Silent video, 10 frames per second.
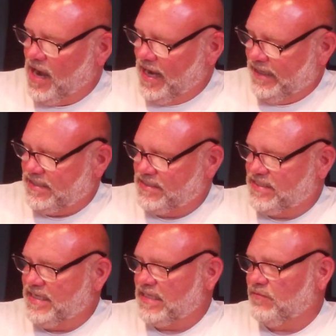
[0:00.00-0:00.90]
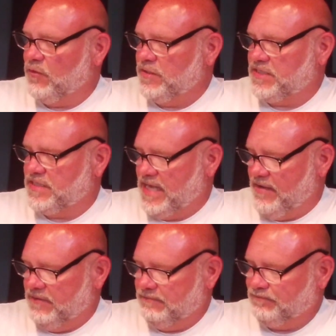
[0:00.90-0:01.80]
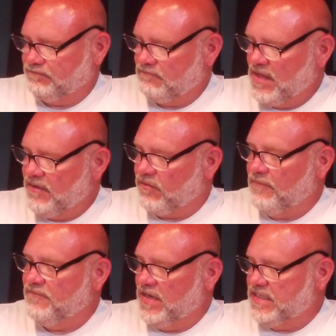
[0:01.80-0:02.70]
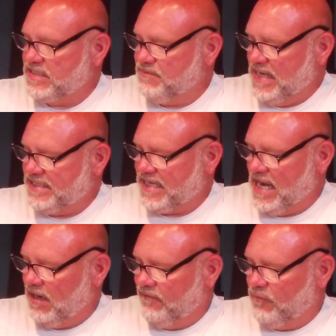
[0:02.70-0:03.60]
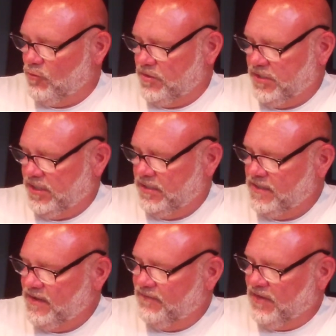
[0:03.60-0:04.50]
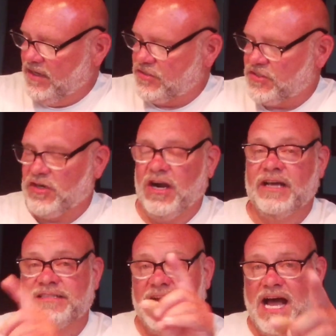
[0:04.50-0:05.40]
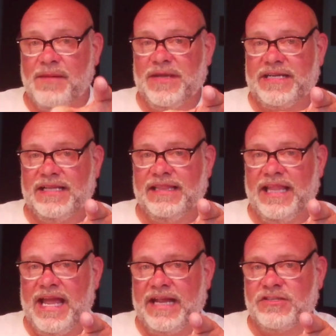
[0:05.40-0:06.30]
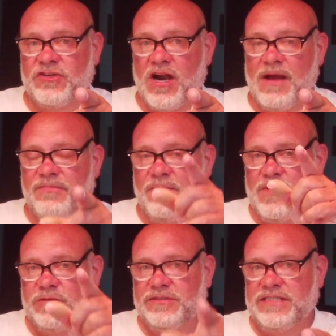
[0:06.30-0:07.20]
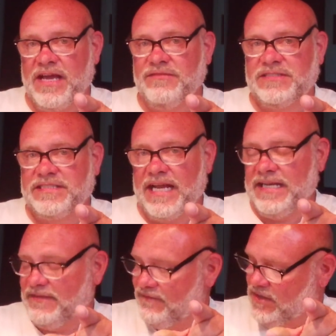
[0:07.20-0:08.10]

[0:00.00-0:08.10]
height 6'7", from Venice Beach, California. Finisher, atomic leg drop, the most devastating